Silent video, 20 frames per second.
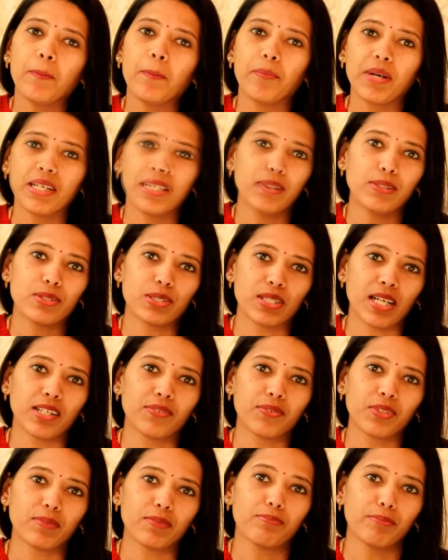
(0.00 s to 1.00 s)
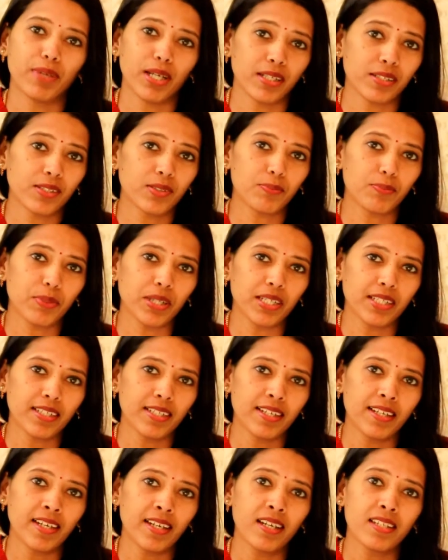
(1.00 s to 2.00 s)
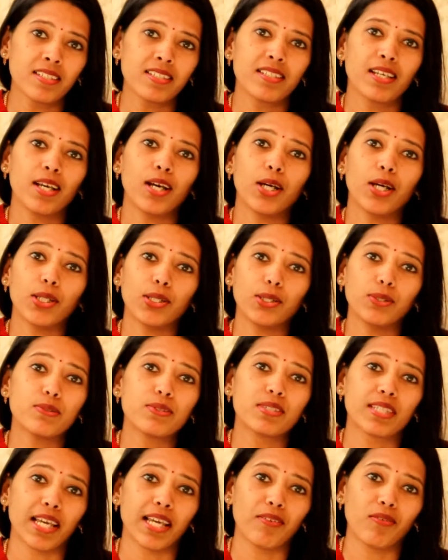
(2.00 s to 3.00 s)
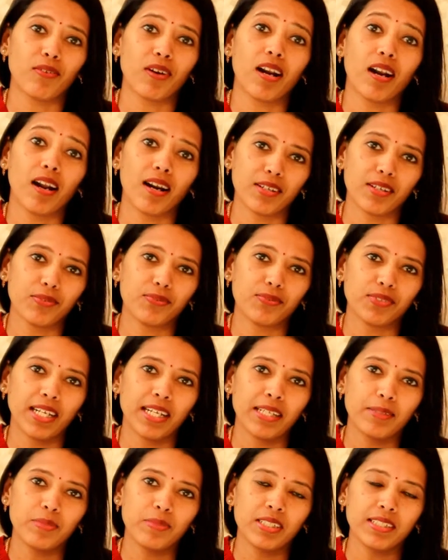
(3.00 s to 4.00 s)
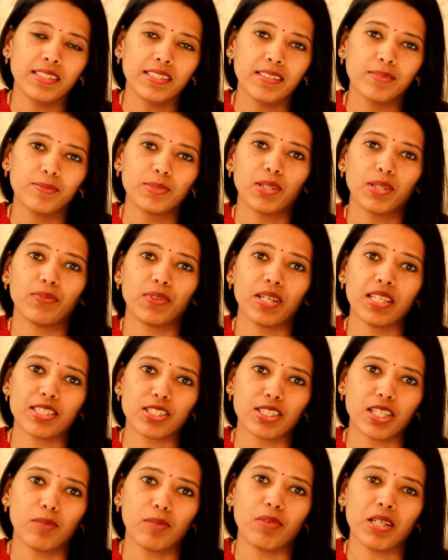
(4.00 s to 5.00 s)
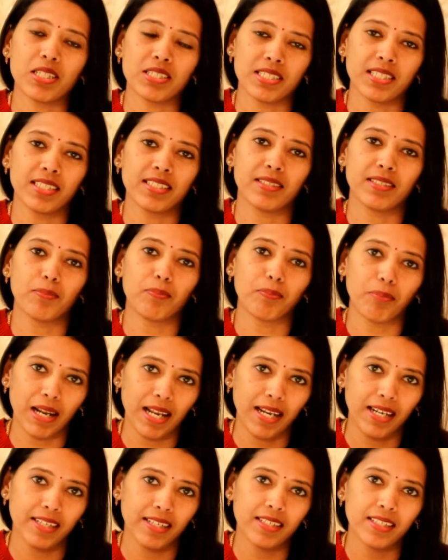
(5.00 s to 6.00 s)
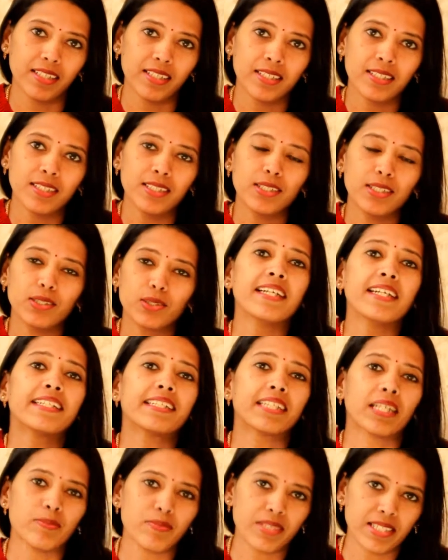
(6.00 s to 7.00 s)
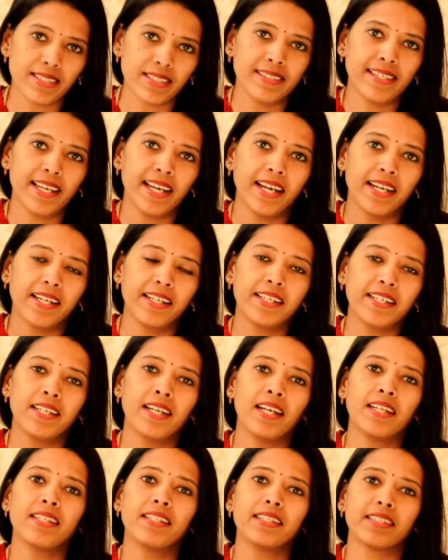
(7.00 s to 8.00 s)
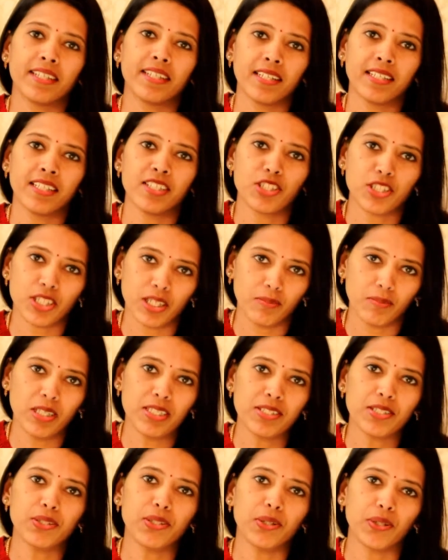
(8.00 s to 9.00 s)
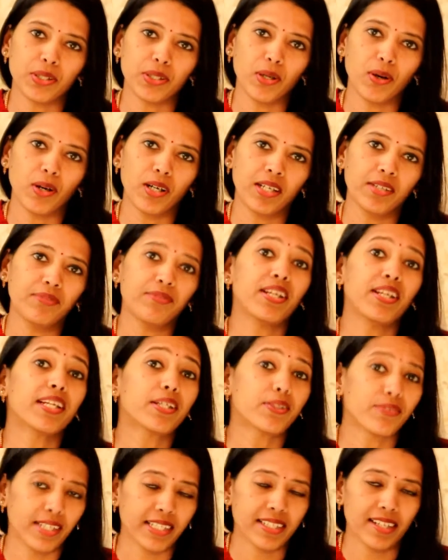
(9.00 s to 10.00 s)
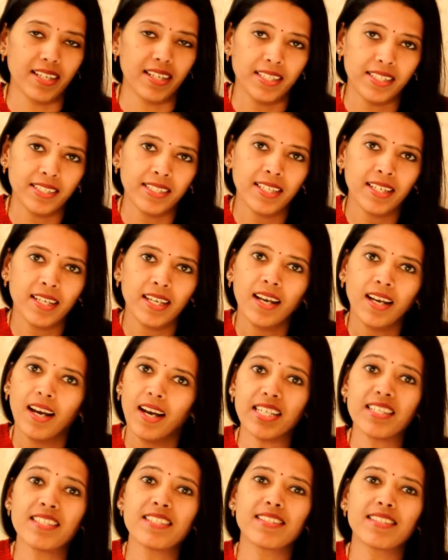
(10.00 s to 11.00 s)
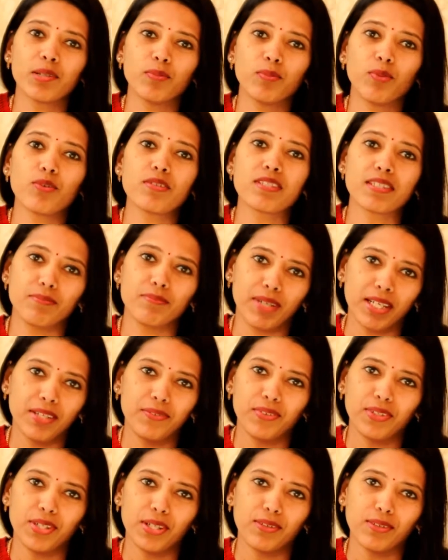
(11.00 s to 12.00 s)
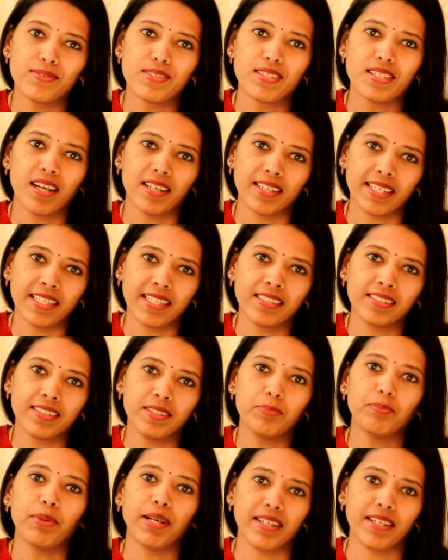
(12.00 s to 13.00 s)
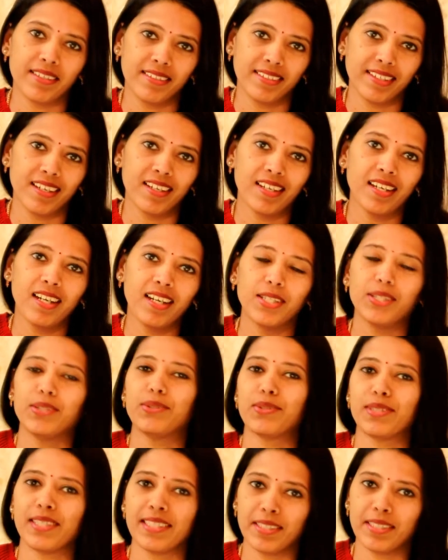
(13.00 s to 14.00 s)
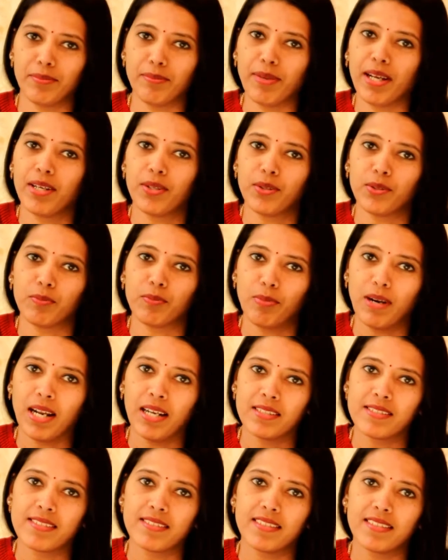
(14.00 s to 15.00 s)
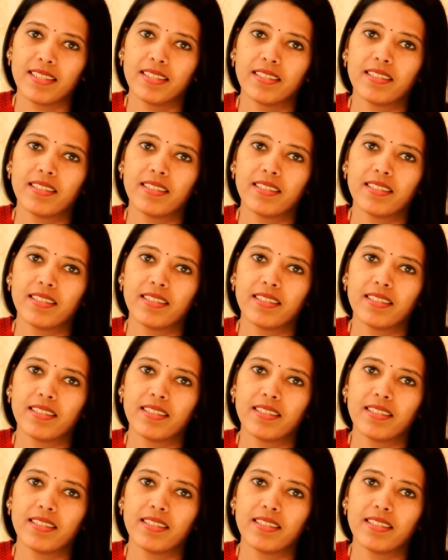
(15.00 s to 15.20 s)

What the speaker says: But when you start with Bareroot perennials, you save a lot of time in terms of establishing the plant. It comes in handy and it can establish in your garden very quickly. That is the most benefit of starting the perennial using the Bareroot plants